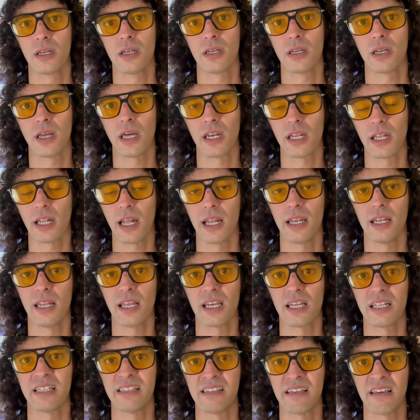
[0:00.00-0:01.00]
getting that
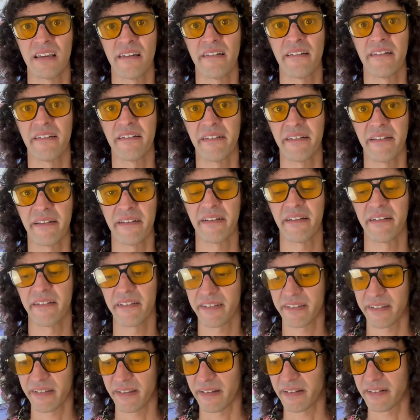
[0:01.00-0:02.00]
nicotine
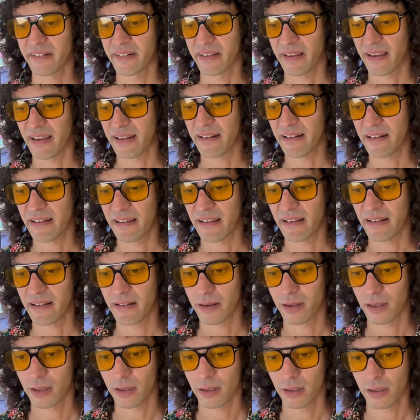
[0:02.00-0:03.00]
son getting
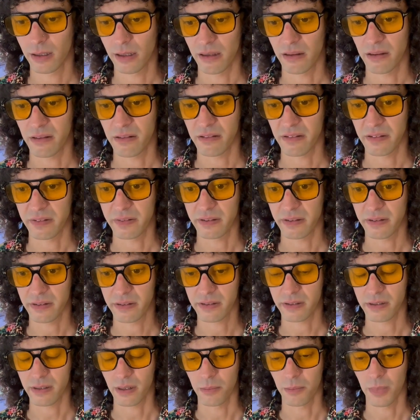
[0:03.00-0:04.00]
it in the
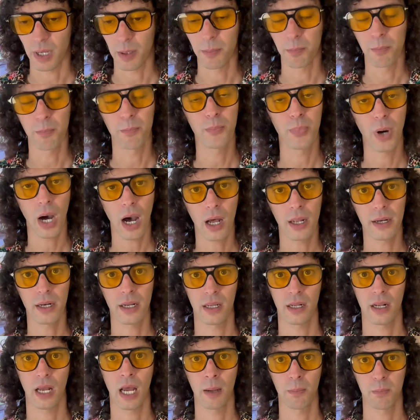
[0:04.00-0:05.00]
system i bought
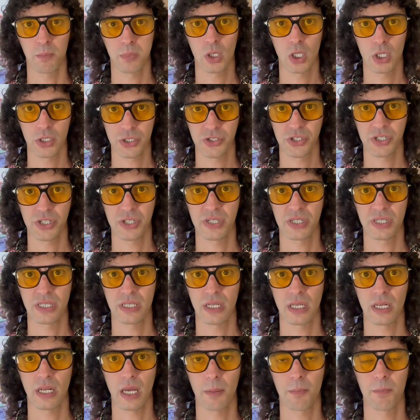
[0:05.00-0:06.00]
it i purchased
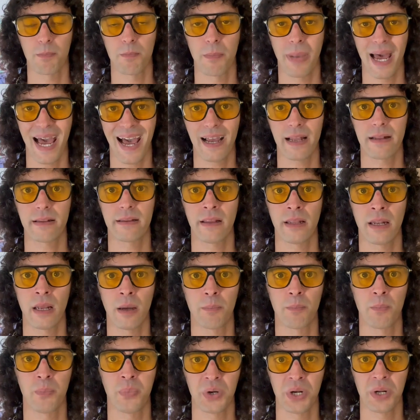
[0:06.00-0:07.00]
it i packed it i
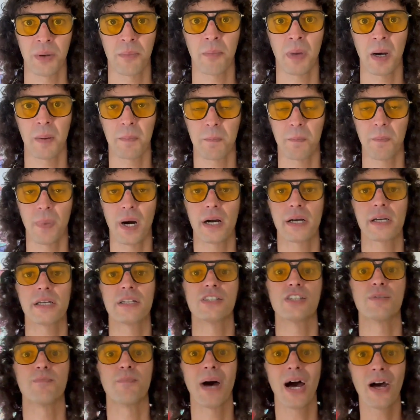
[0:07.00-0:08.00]
put it in my
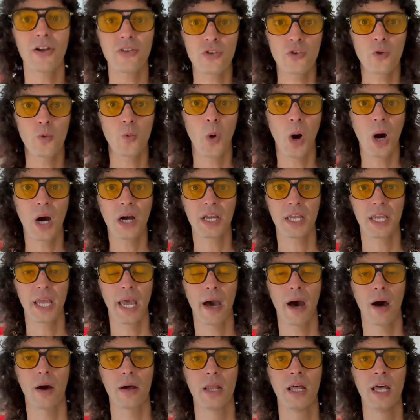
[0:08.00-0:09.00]
pockets about to walk
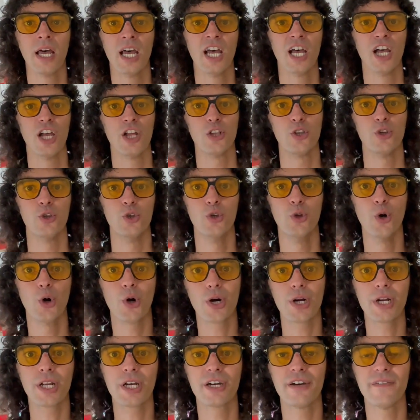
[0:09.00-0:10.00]
out
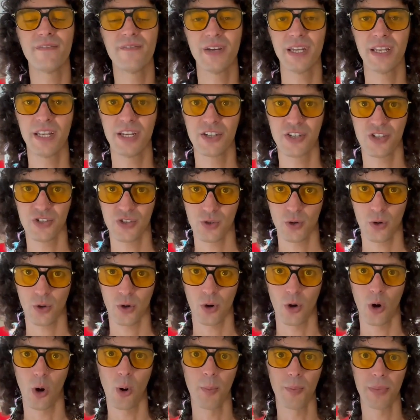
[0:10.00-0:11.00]
door to convenience
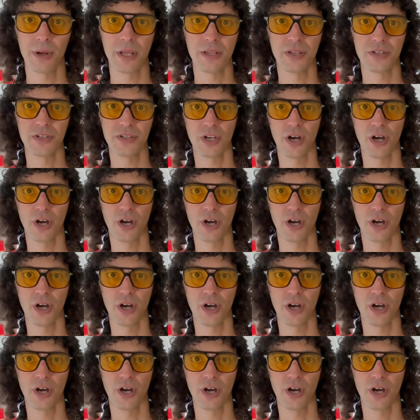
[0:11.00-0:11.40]
store opens